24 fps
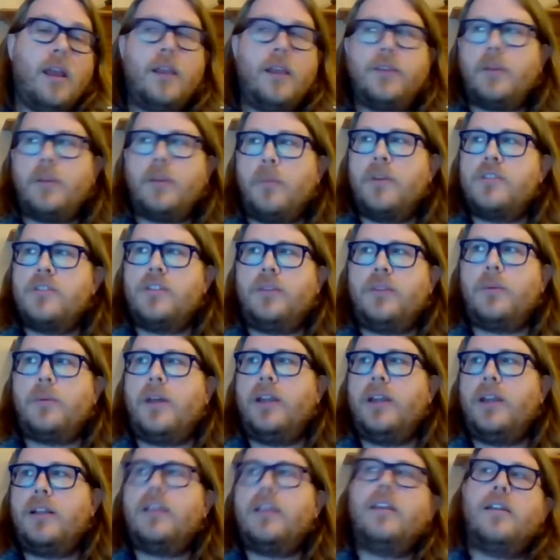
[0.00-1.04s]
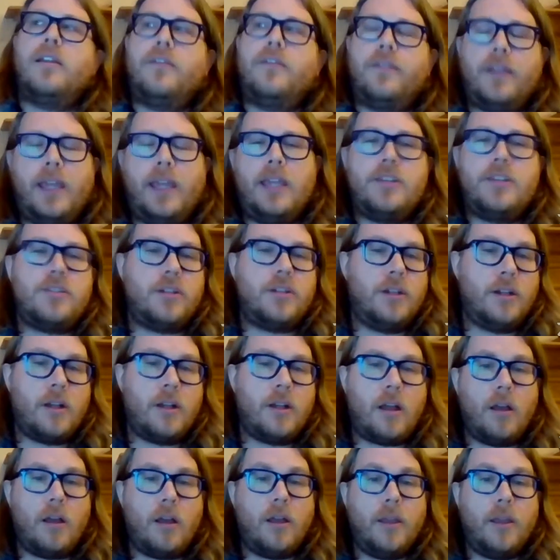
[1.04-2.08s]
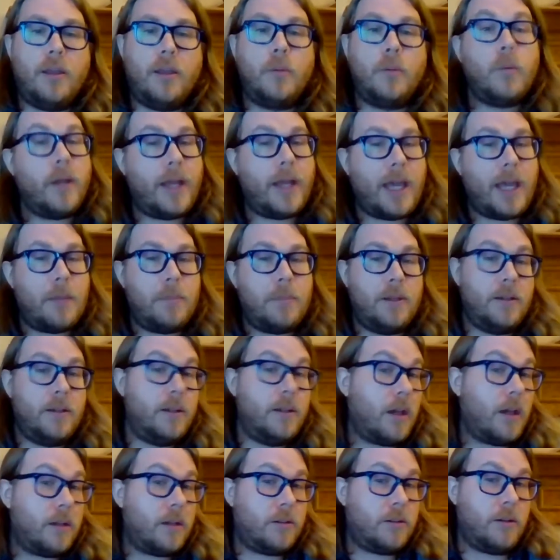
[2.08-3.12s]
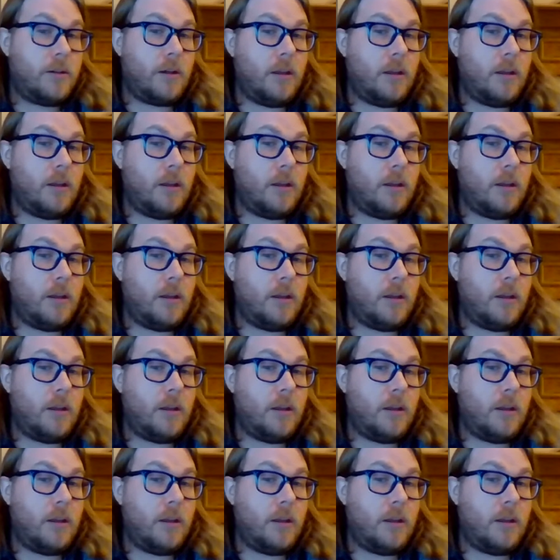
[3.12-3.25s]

Someone just wanted clarification on what happened to Dr.